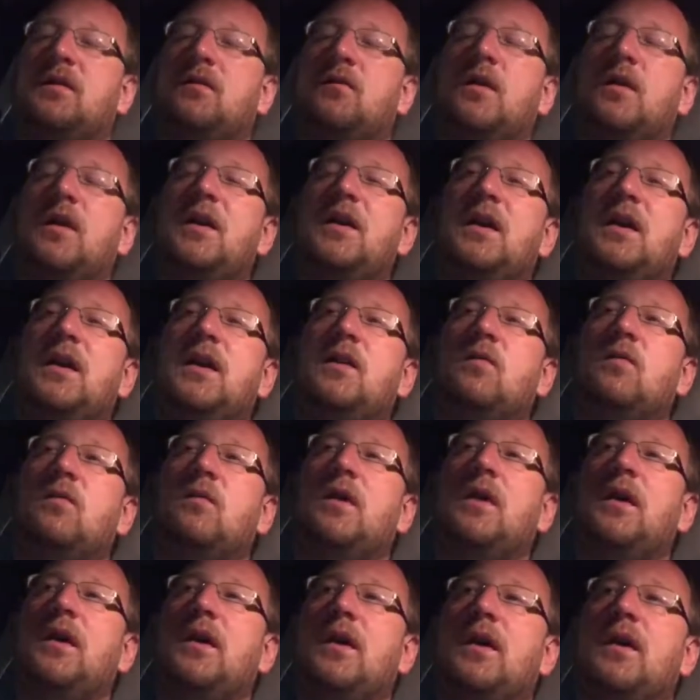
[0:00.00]
We need
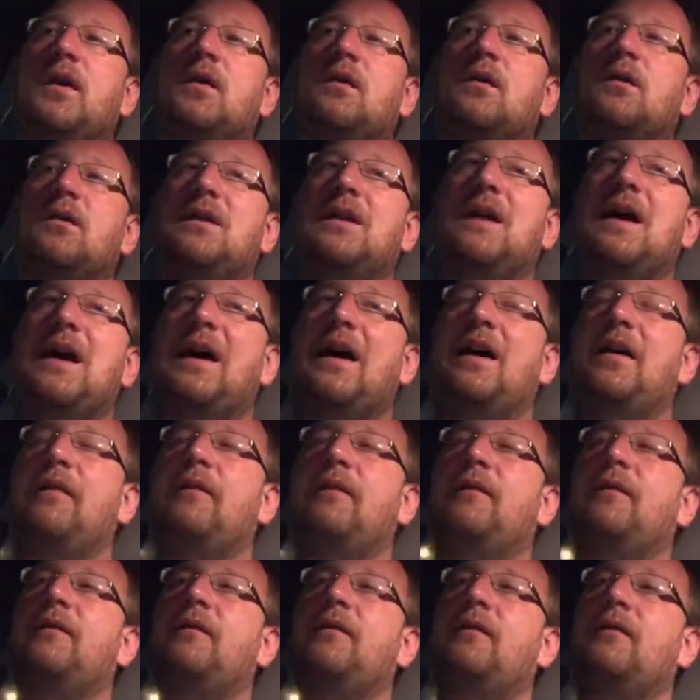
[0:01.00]
real life
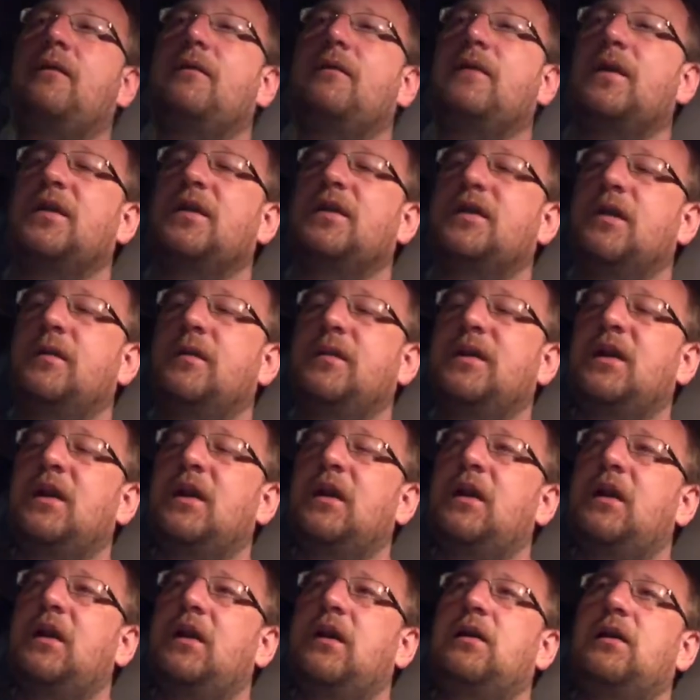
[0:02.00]
friendships.
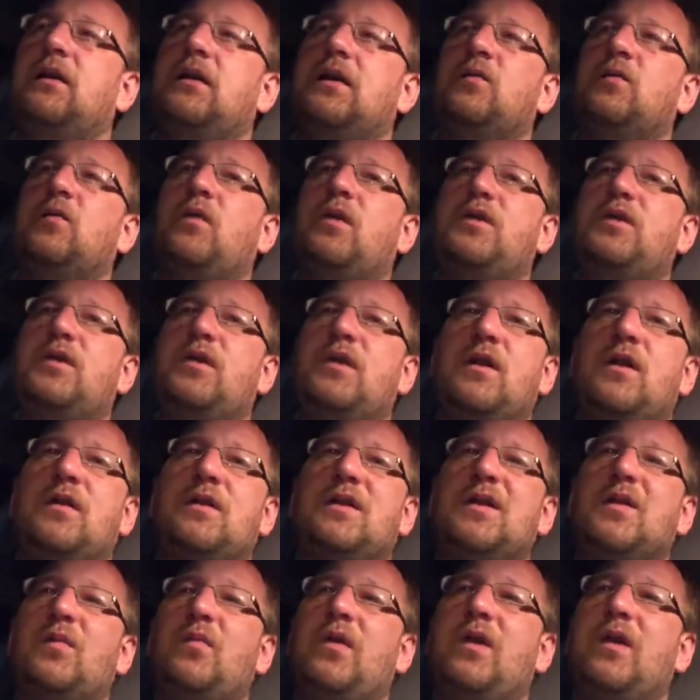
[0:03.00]
Because once you know
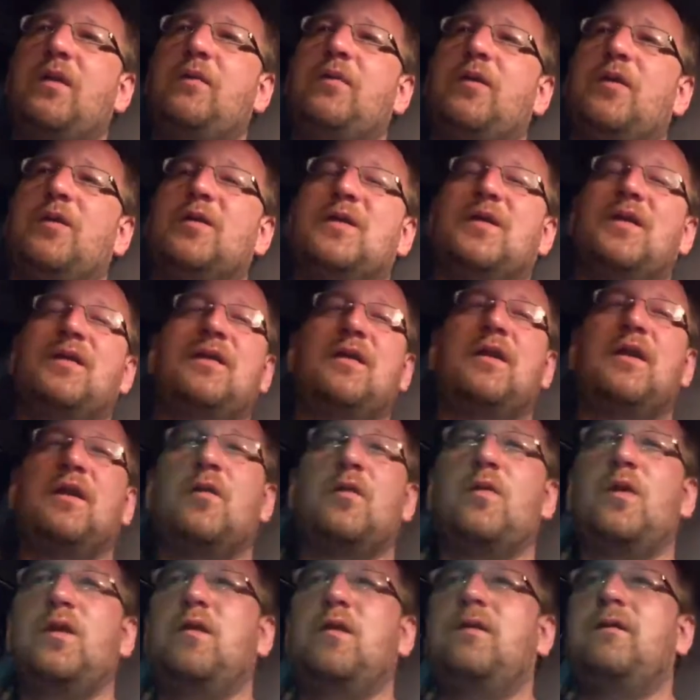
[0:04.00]
someone in person, they're a
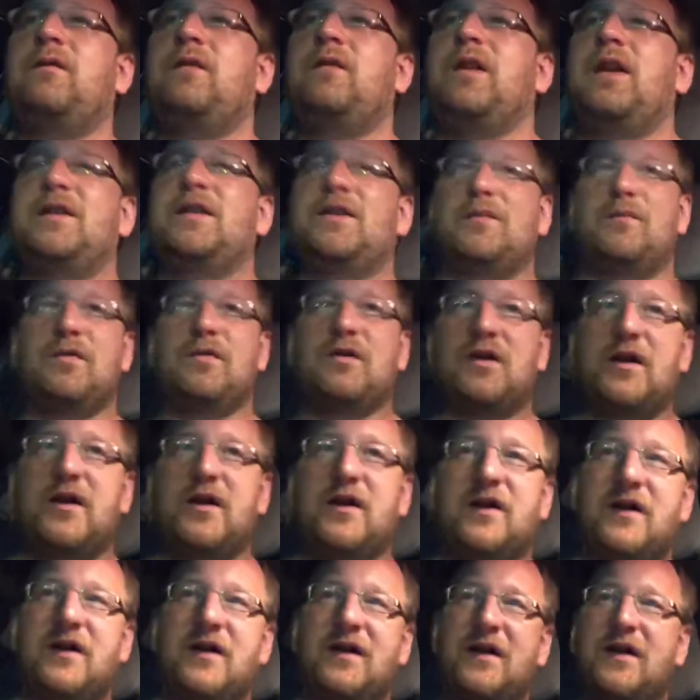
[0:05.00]
real flesh and
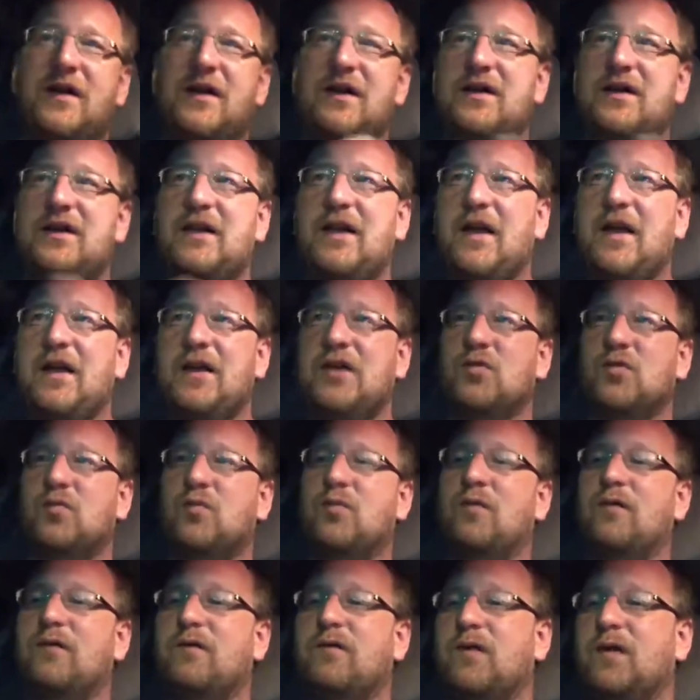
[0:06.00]
blood,
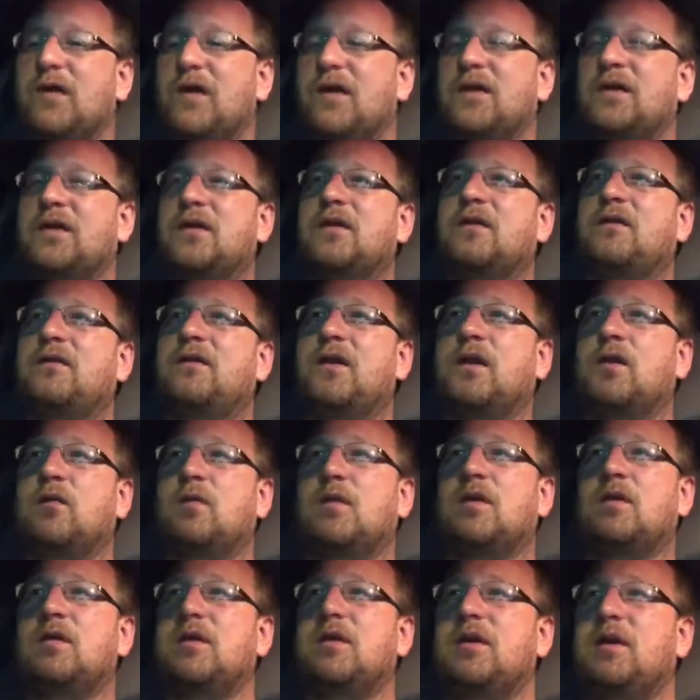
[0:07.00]
tangible friend. They're
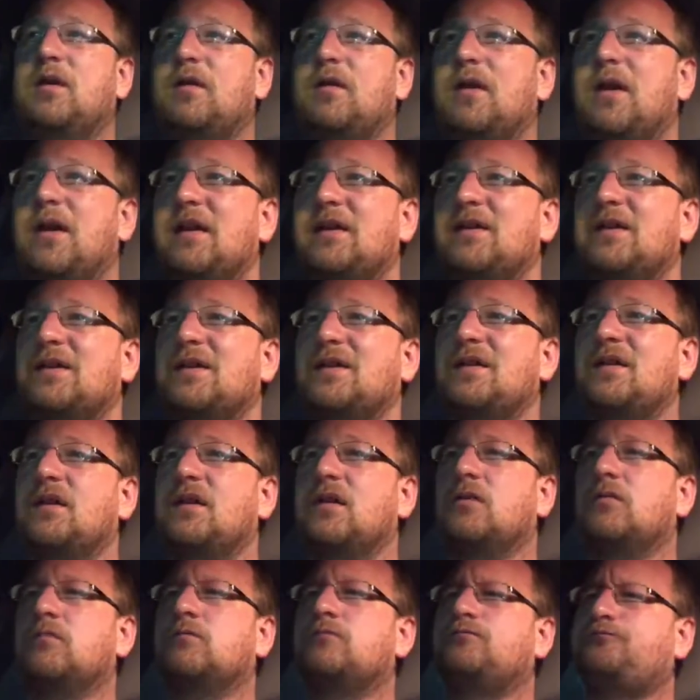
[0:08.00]
real to you. They exist to you.